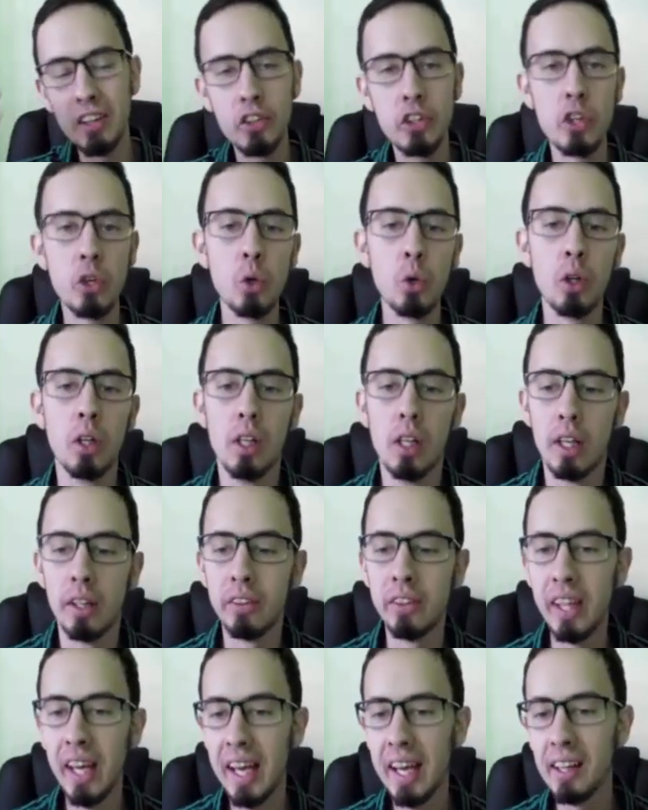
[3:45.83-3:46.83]
send you
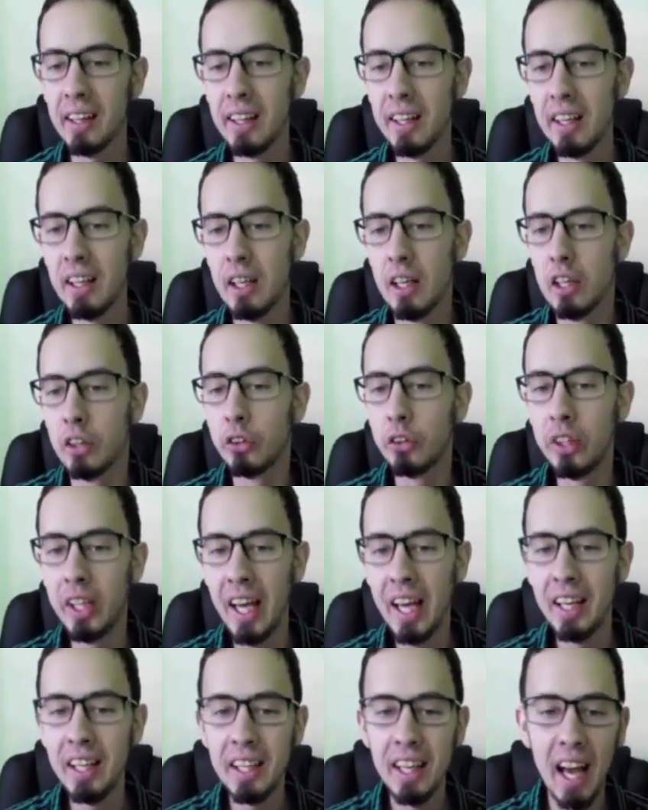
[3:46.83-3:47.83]
daily
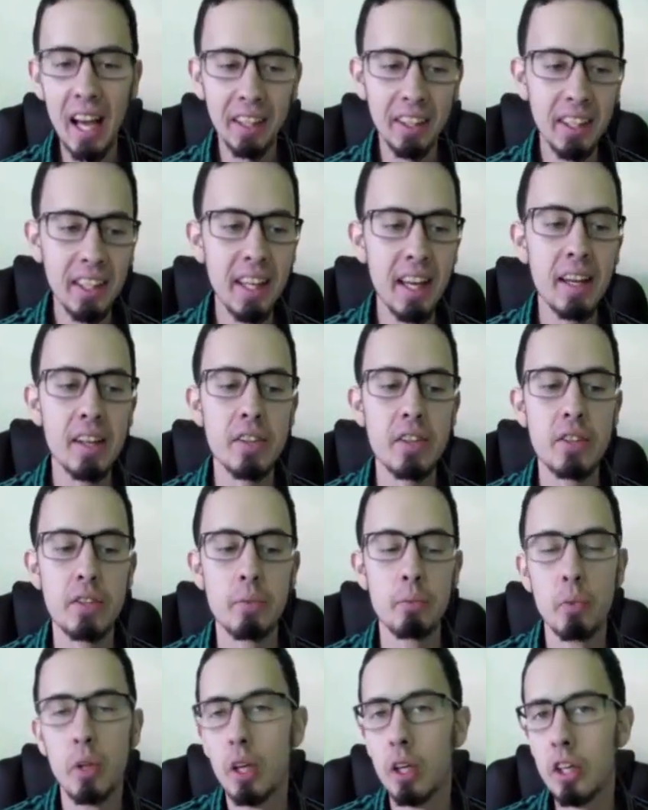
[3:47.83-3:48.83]
trading
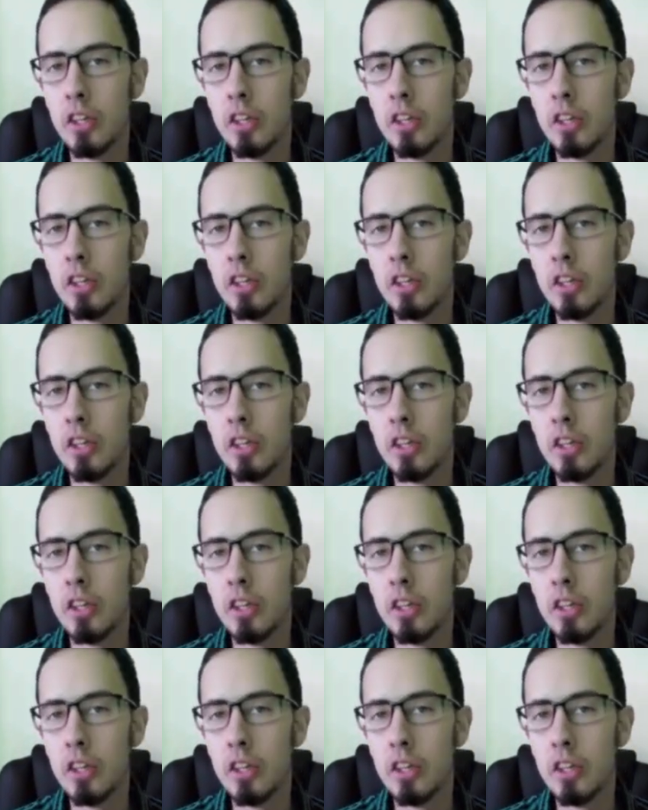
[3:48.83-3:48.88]
ideas.